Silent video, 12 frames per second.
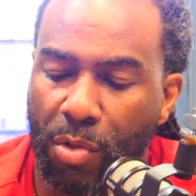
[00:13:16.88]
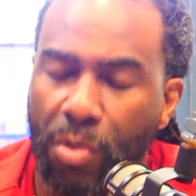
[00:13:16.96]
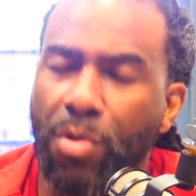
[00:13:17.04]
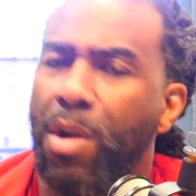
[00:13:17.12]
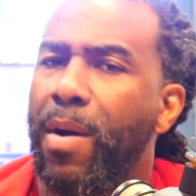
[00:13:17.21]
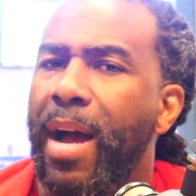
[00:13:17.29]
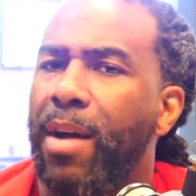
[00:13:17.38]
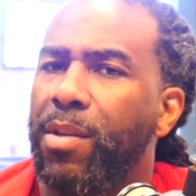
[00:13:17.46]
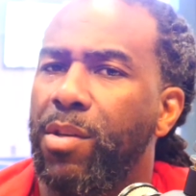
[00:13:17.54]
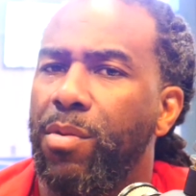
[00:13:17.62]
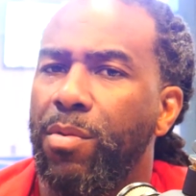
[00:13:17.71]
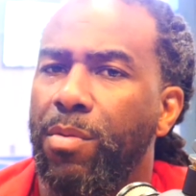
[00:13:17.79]
You know how
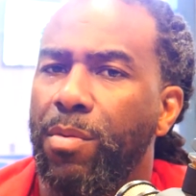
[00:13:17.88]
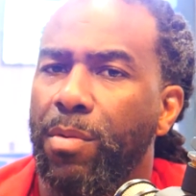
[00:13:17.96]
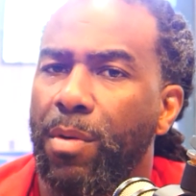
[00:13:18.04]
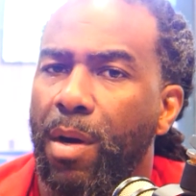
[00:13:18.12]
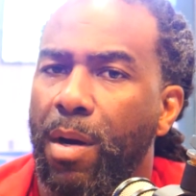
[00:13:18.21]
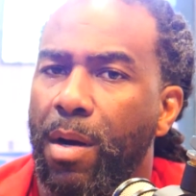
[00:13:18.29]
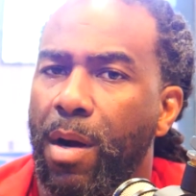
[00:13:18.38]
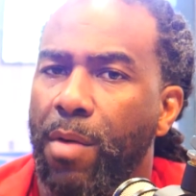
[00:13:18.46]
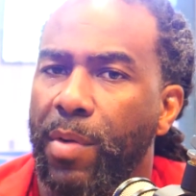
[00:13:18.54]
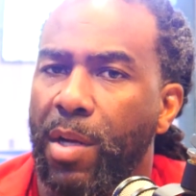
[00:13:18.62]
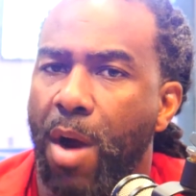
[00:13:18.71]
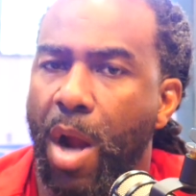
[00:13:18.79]
you are
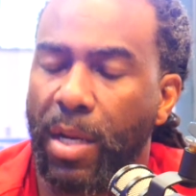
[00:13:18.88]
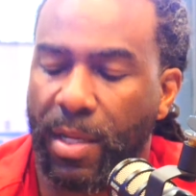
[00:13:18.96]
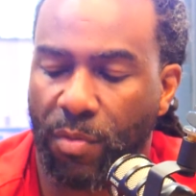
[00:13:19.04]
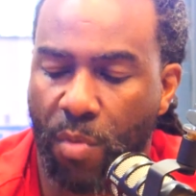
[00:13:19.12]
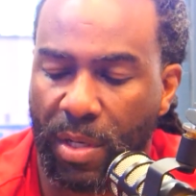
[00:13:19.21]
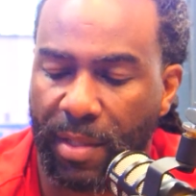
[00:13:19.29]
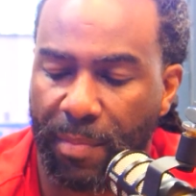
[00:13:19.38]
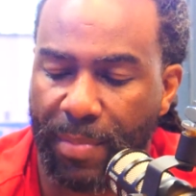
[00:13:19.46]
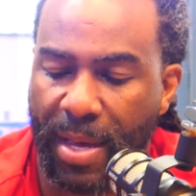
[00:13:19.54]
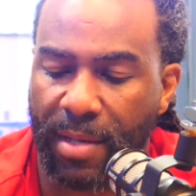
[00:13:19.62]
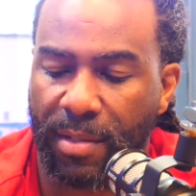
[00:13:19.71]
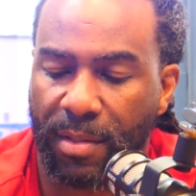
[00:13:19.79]
regarded as one of the
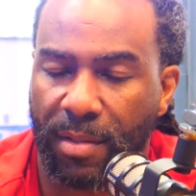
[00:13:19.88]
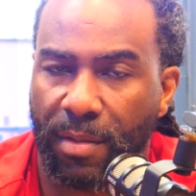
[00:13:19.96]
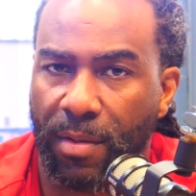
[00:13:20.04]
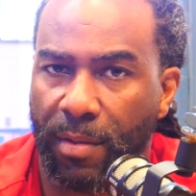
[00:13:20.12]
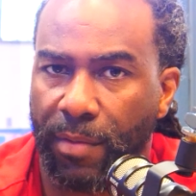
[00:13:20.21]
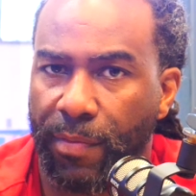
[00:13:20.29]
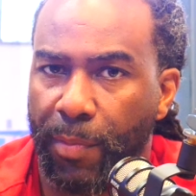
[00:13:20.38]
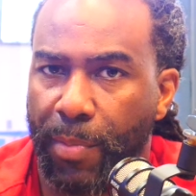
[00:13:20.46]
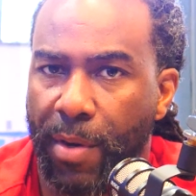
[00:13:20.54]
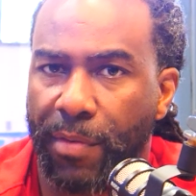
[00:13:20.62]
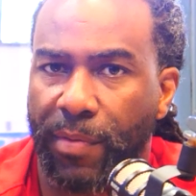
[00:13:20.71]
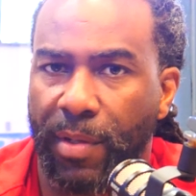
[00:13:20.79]
best on the
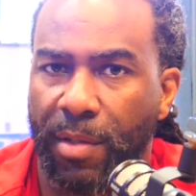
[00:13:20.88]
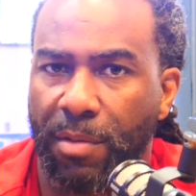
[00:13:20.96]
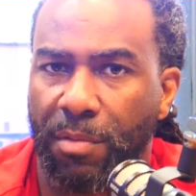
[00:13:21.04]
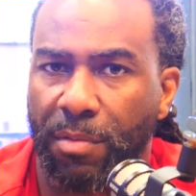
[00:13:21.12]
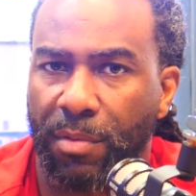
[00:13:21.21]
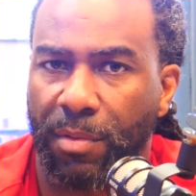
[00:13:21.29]
football field?